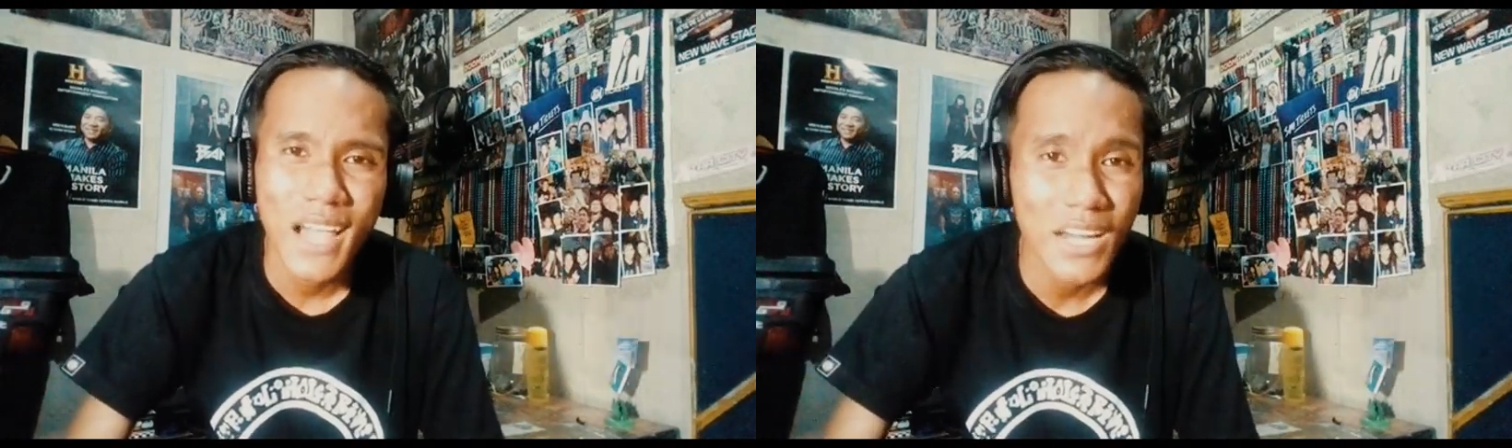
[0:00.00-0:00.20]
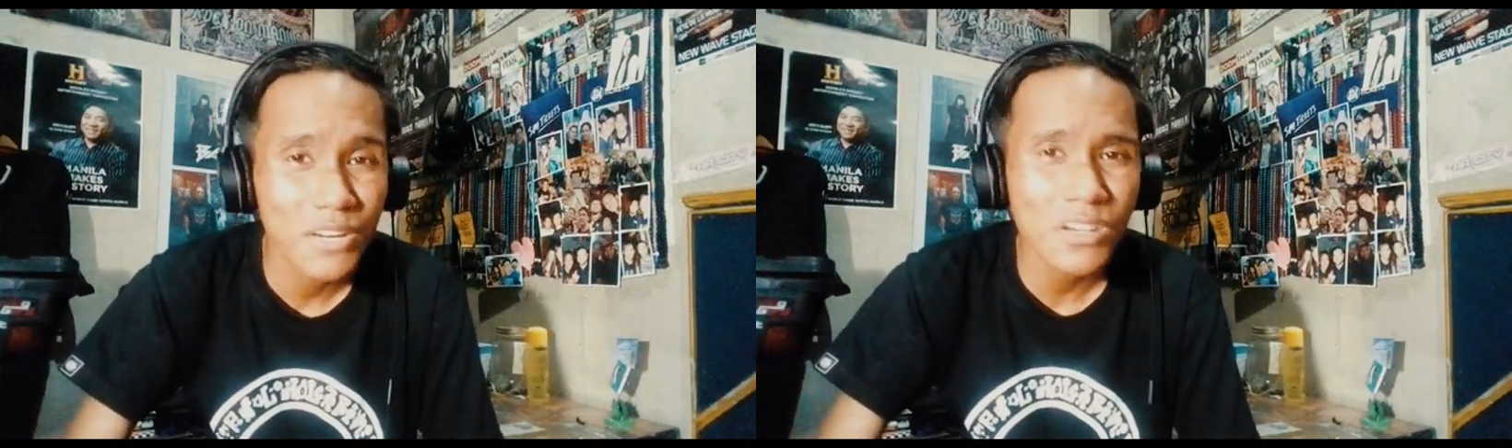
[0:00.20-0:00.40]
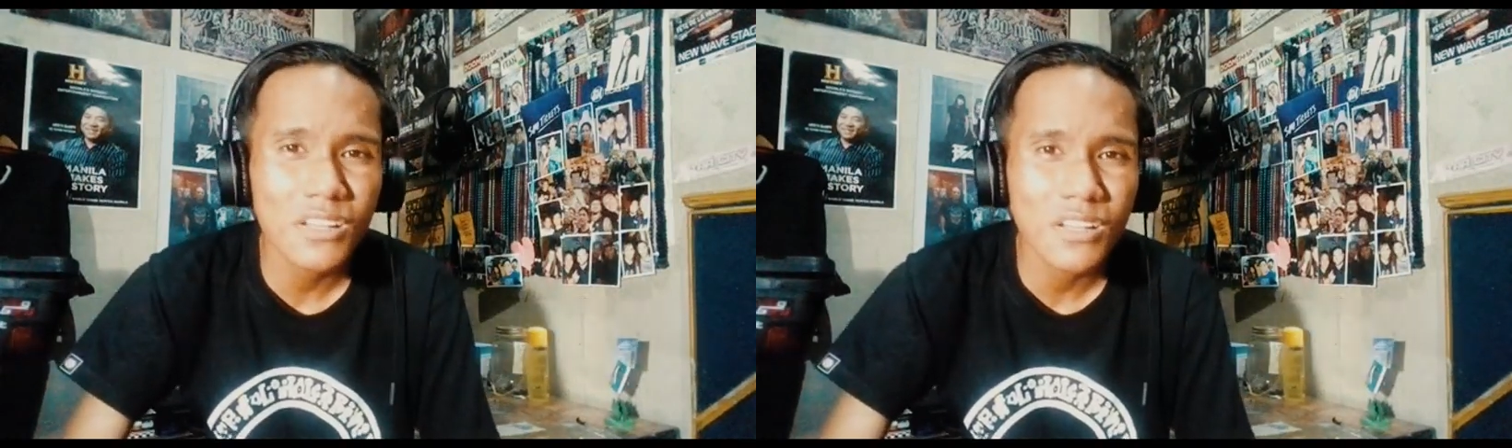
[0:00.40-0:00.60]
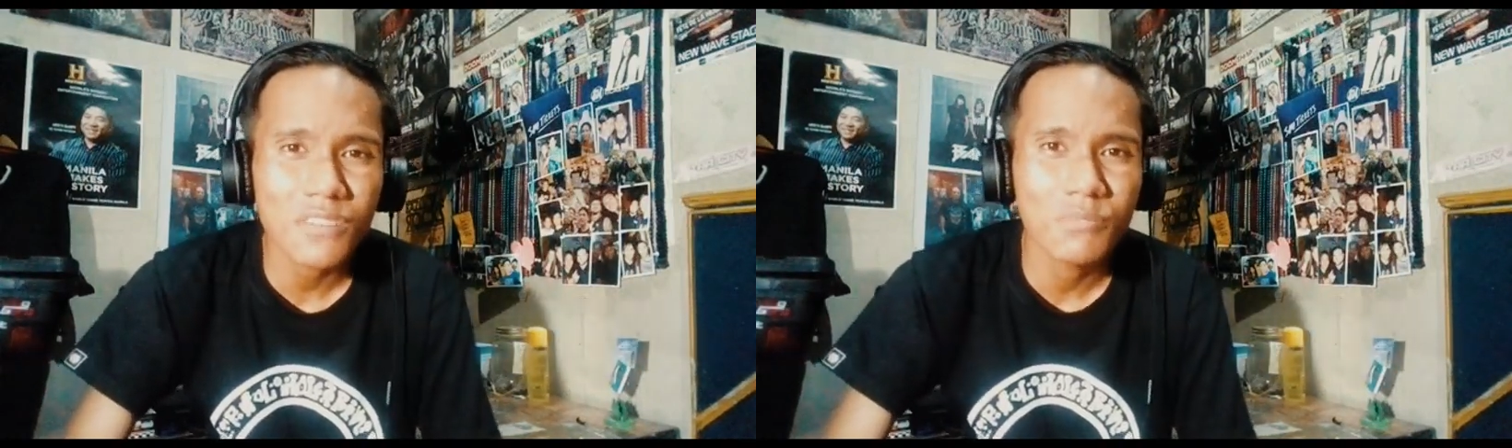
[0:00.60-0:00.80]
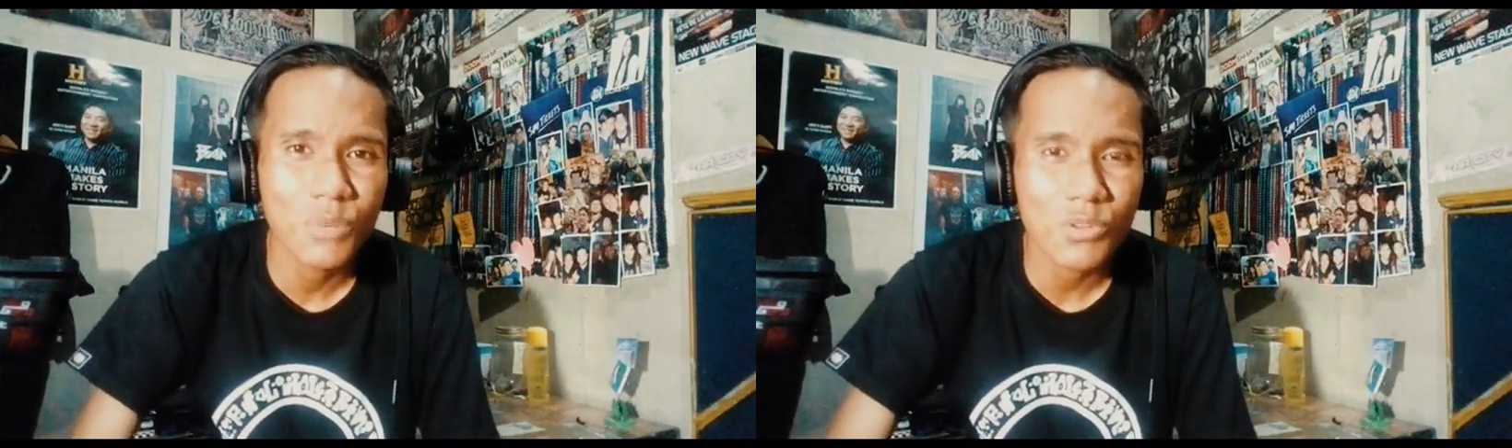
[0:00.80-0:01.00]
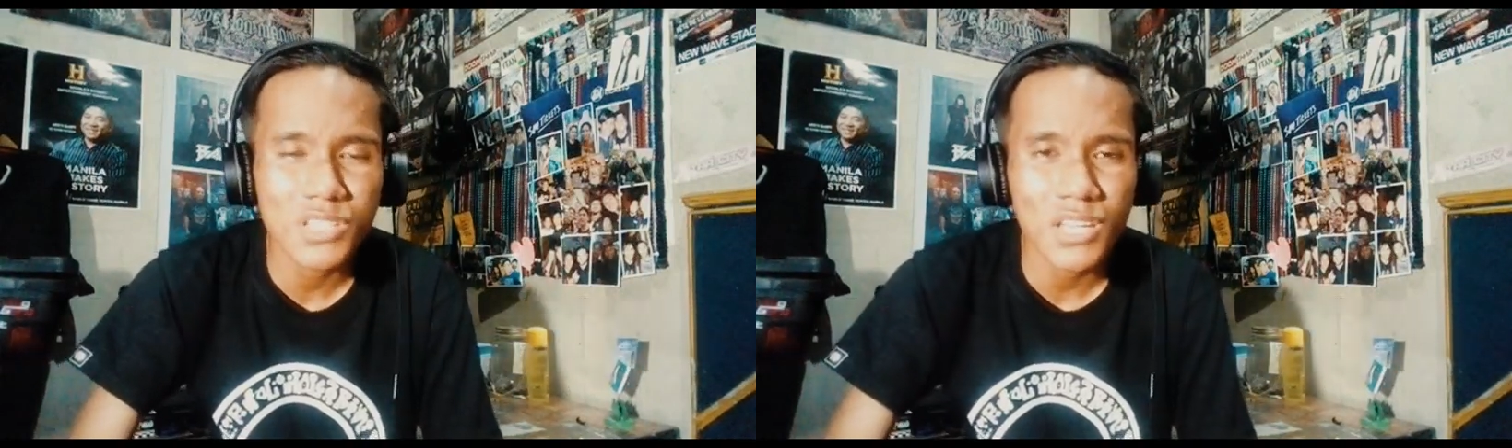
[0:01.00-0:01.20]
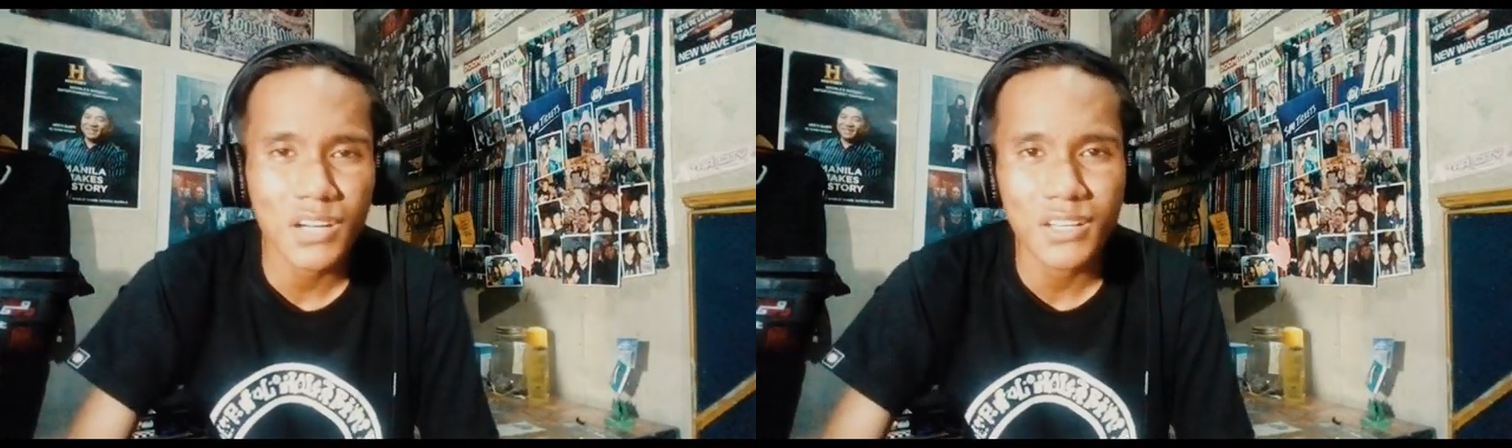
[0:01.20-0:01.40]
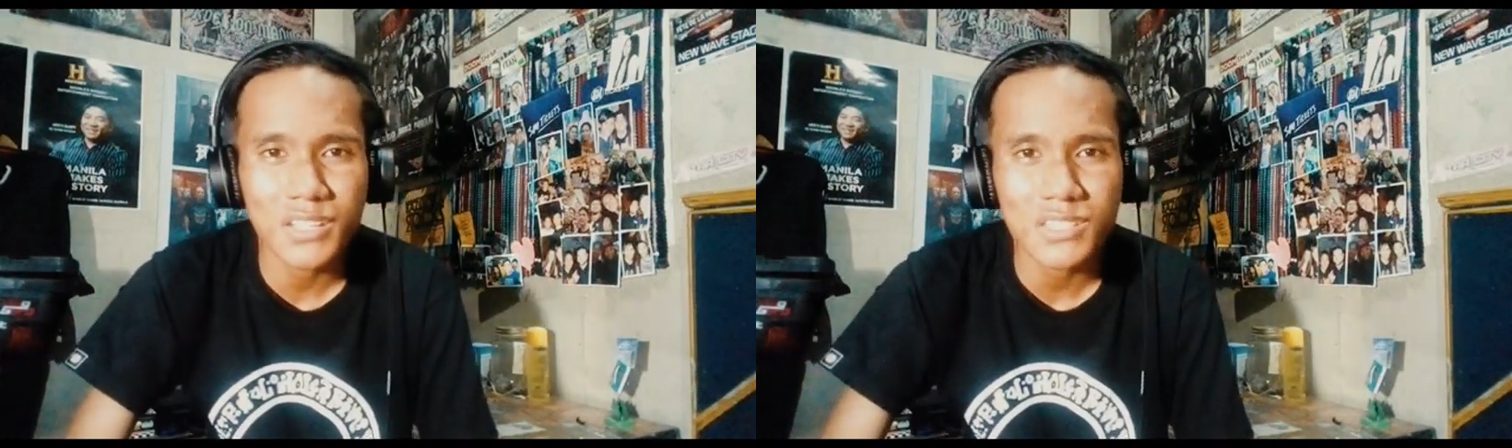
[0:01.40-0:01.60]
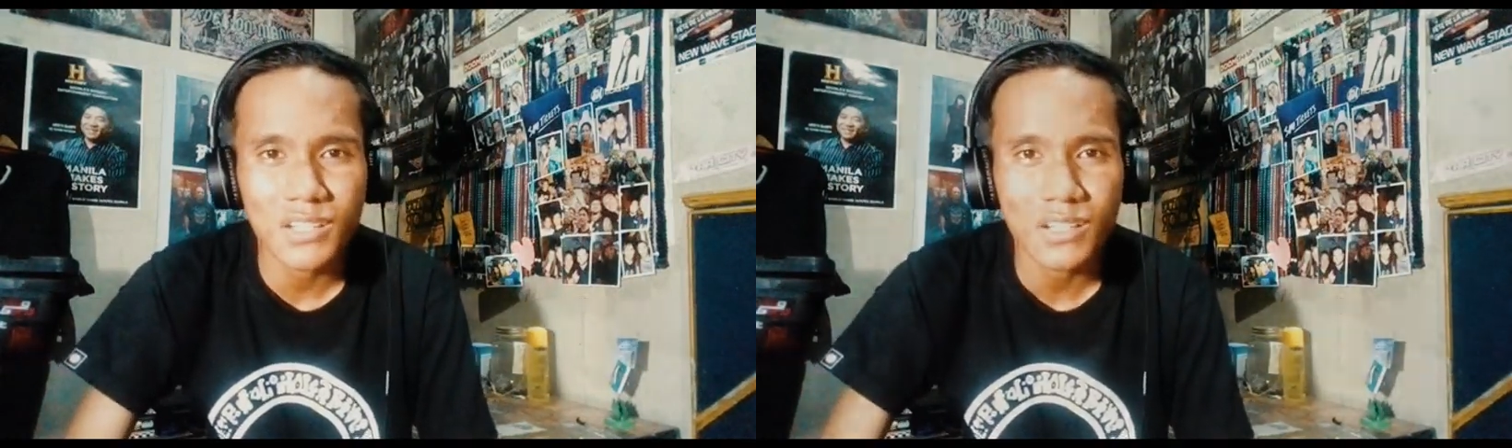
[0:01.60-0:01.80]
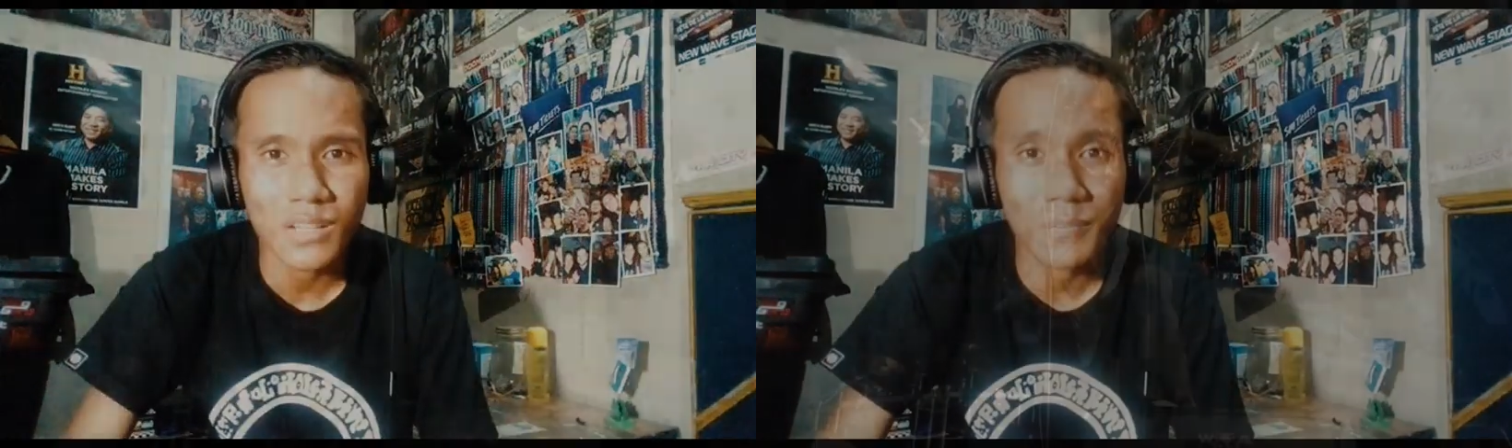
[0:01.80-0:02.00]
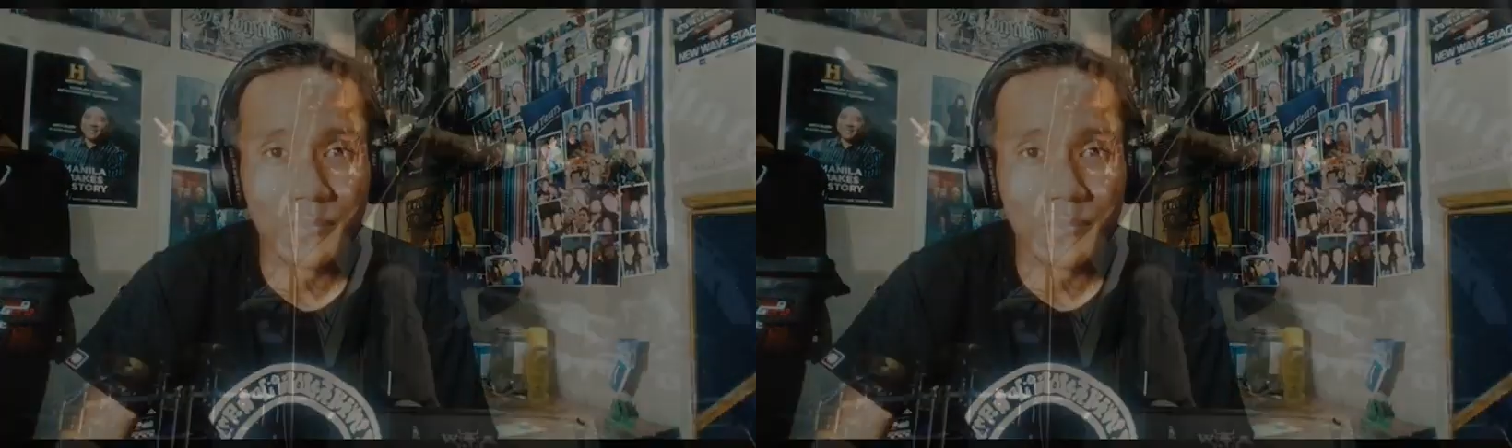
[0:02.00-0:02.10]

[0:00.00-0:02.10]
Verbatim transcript: I really love most here is the